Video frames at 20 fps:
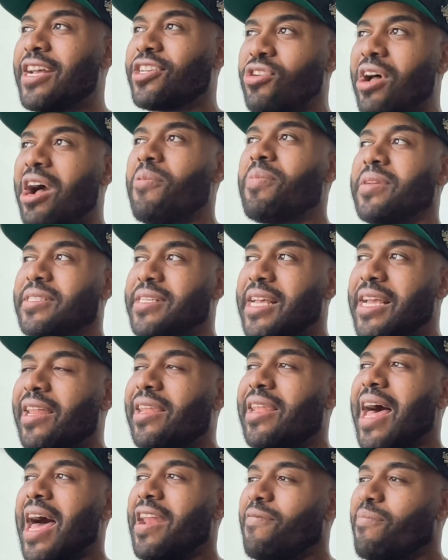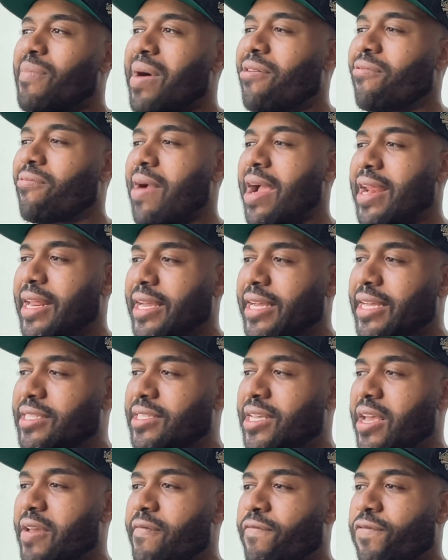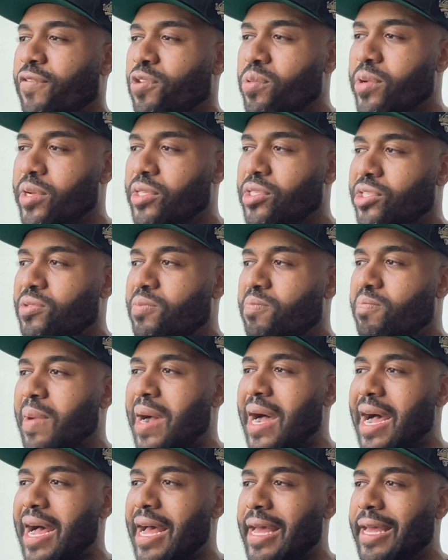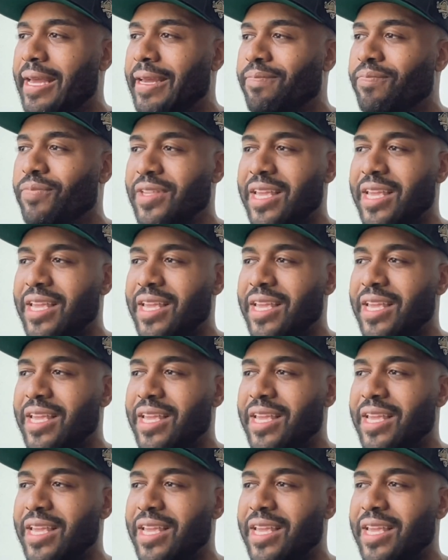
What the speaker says: I would say a lot of my writing is influenced by,